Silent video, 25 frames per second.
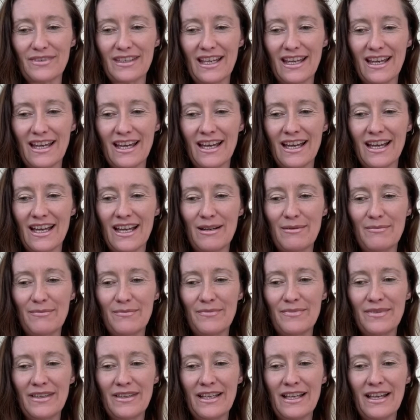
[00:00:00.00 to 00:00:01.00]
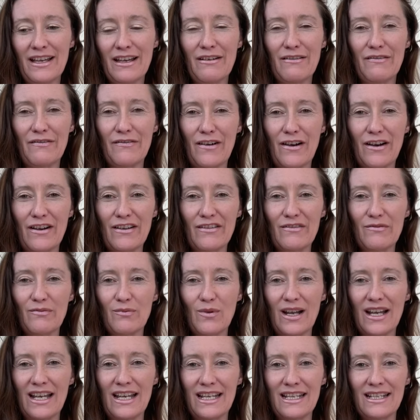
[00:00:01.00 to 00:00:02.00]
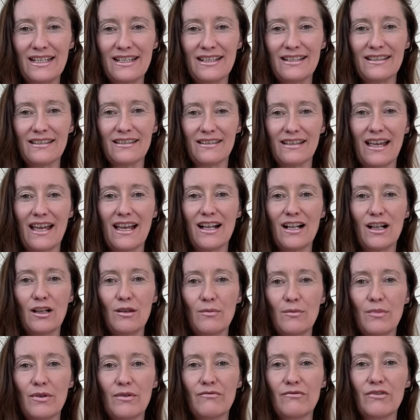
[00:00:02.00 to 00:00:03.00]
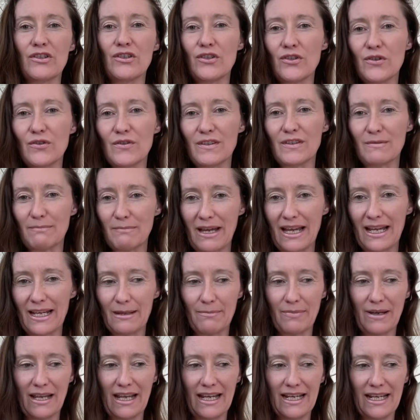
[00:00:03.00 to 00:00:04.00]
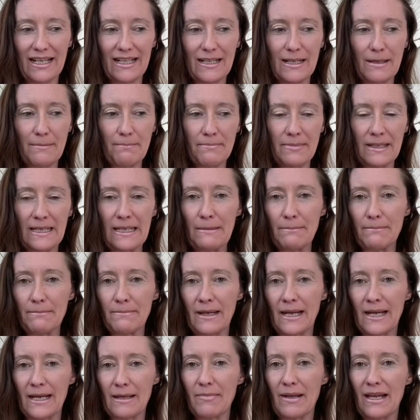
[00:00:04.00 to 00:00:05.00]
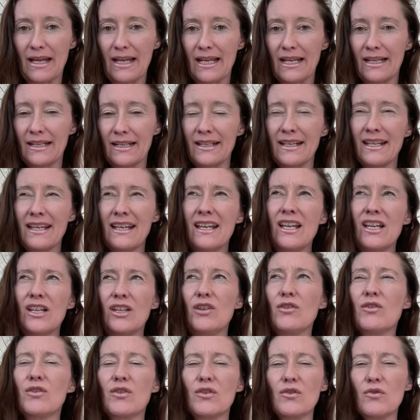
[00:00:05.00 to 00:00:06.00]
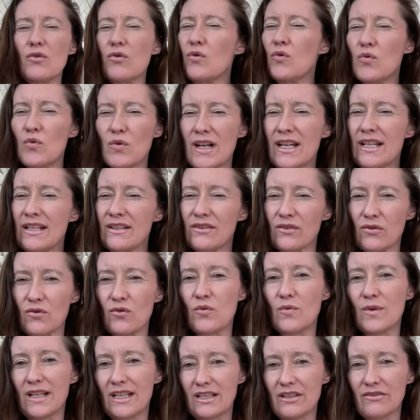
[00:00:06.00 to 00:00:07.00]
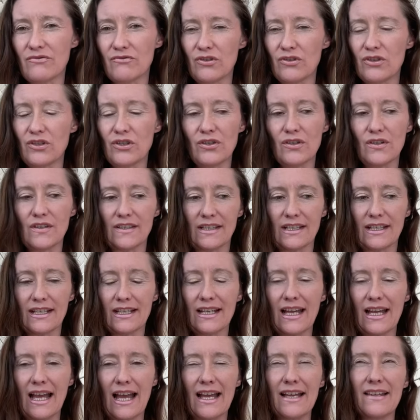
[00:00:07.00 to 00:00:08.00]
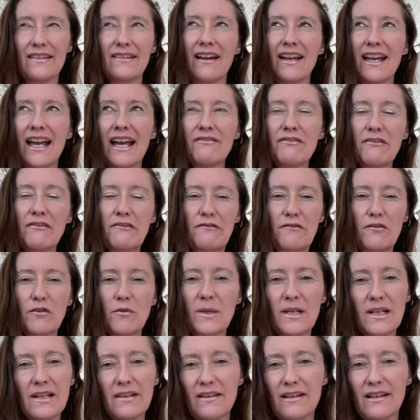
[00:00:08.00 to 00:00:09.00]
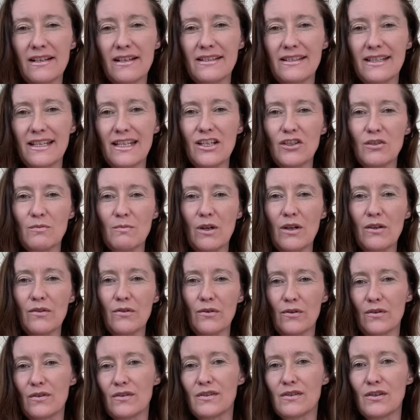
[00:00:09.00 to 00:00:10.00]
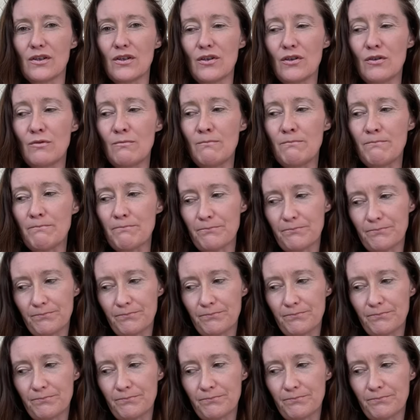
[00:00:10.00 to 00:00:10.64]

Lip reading: 5 ways to help reduce back pain and beat back pain. You can always reduce it. And I have a formula that I teach both on Zoom